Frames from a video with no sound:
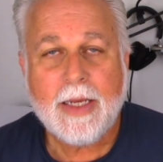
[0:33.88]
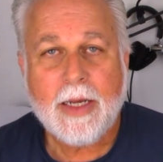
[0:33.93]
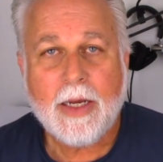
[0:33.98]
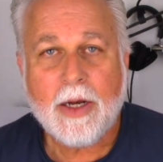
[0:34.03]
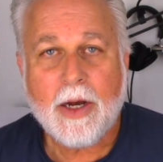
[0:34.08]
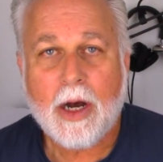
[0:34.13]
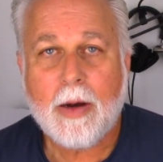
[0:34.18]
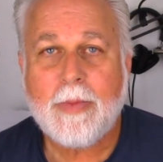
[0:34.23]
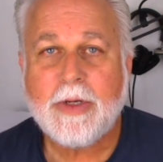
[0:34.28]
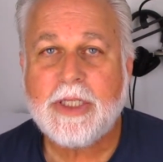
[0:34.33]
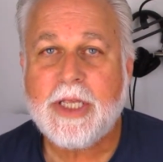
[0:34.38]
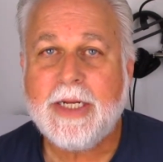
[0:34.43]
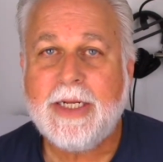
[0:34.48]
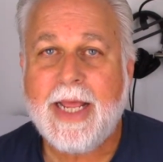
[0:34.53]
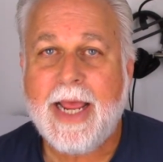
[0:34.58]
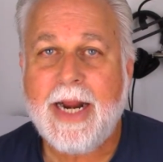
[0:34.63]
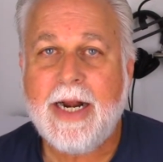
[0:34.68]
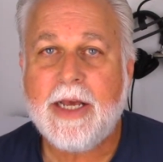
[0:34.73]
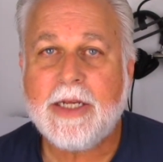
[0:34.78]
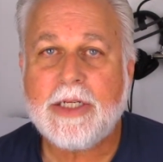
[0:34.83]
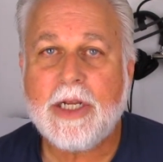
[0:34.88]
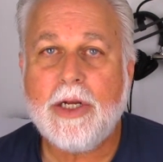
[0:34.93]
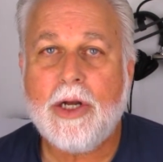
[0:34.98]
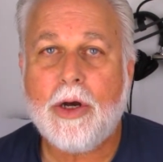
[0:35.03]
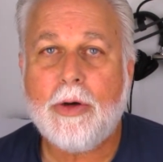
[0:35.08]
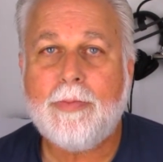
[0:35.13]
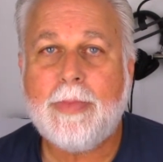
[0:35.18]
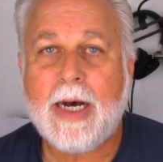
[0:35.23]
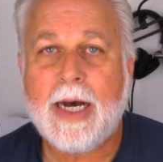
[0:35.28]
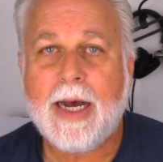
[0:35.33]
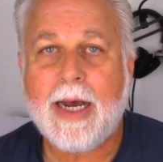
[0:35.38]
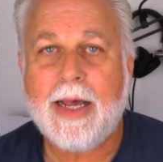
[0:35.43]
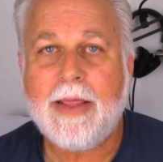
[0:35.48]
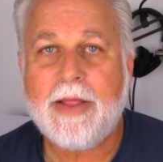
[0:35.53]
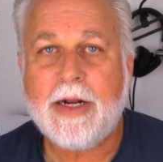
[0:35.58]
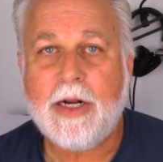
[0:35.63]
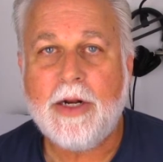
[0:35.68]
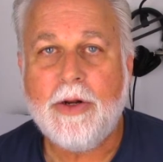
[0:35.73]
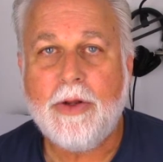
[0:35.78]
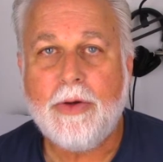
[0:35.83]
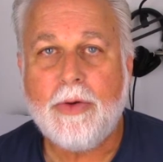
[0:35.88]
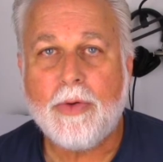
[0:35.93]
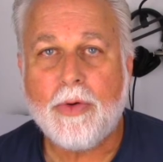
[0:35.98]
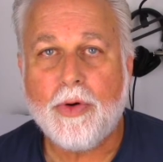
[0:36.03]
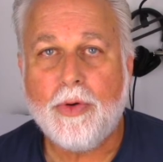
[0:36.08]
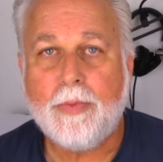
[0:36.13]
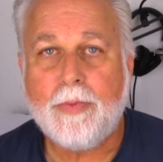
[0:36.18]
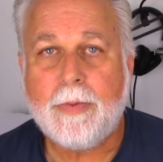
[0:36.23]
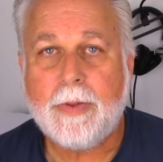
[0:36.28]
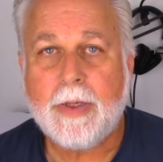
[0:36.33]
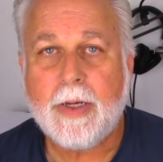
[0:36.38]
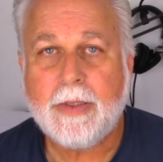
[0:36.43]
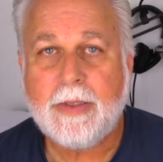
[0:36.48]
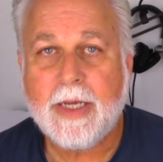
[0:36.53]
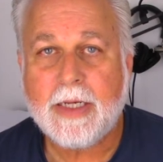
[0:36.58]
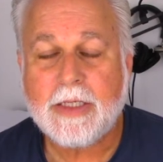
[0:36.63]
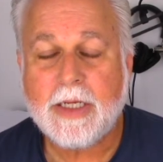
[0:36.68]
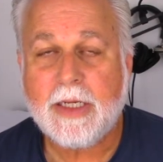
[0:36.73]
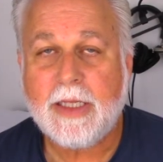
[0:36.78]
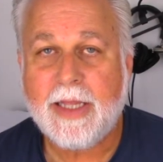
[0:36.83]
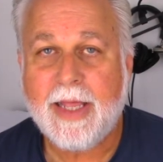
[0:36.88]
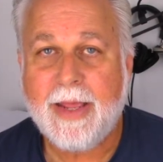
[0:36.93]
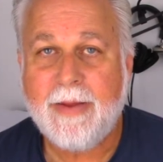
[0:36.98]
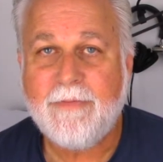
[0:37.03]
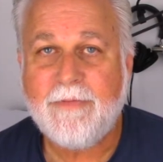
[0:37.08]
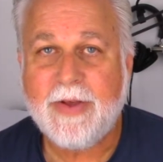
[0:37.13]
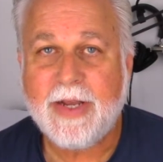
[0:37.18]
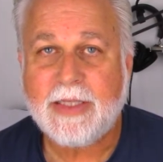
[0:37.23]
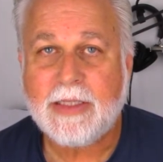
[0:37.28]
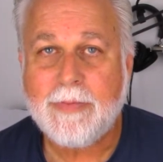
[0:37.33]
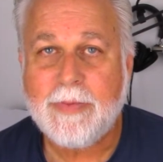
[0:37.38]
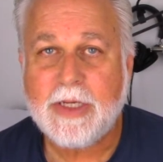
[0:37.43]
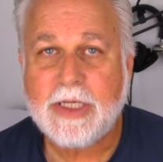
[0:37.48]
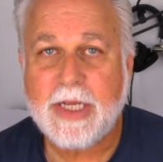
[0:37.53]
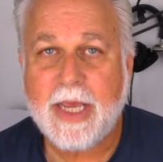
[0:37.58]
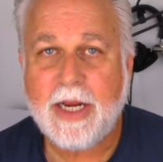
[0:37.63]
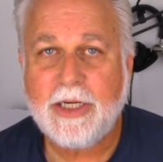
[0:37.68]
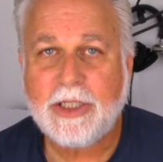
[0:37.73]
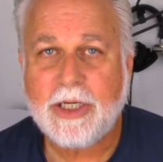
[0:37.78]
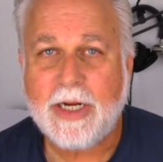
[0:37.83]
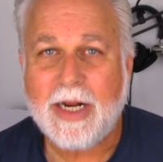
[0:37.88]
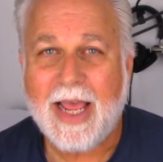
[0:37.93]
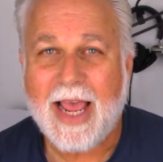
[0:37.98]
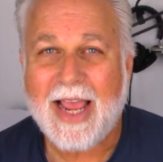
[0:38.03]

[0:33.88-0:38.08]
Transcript: almost a day doesn't go by that a new group doesn't claim victimization.